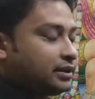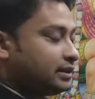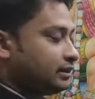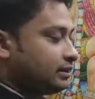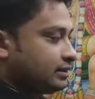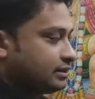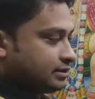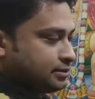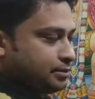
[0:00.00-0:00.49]

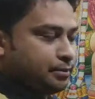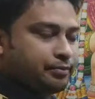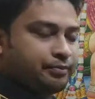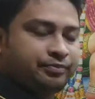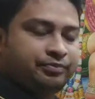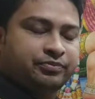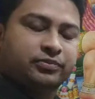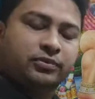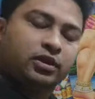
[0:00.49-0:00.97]
than this.
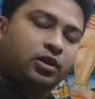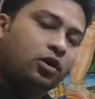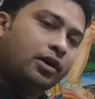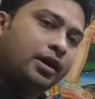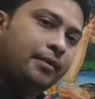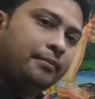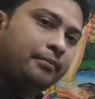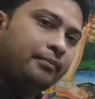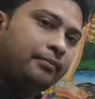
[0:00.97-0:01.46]

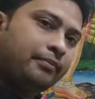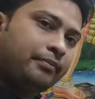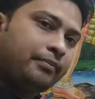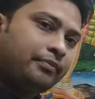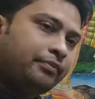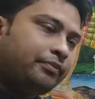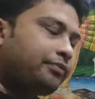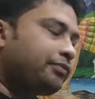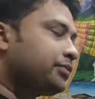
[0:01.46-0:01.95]
Okay.
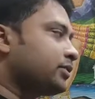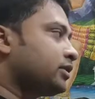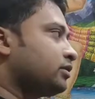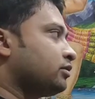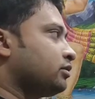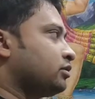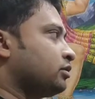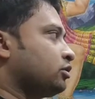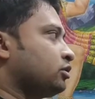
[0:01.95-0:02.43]

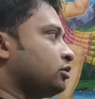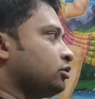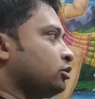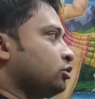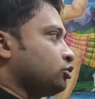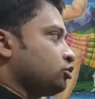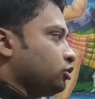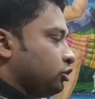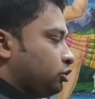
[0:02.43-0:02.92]

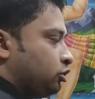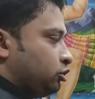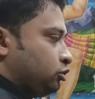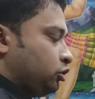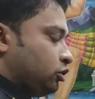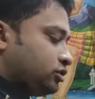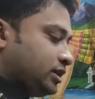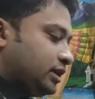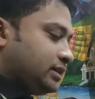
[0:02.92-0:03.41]
So
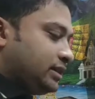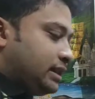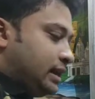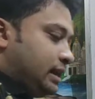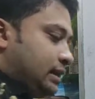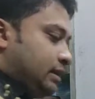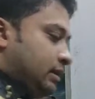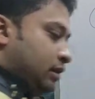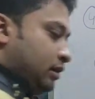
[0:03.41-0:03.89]
those are
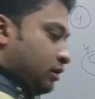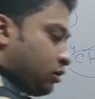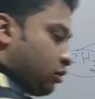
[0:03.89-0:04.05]
the